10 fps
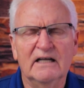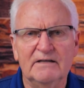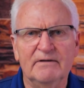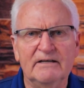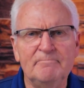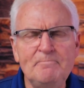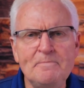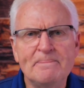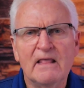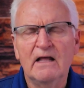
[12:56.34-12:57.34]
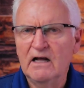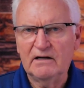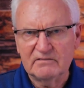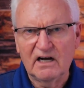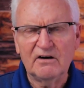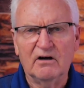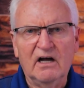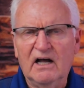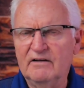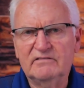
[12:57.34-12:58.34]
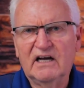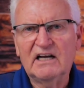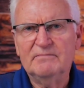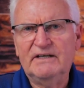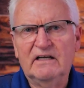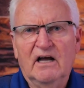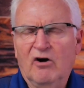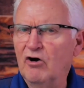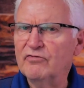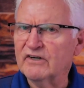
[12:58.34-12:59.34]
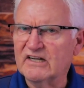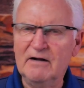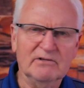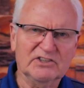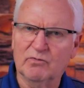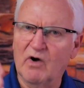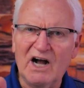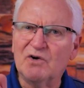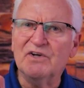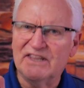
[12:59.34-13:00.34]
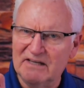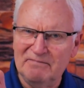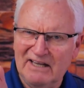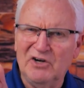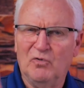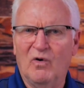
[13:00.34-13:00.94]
Amen. I've got to be overcomers. Walk with him in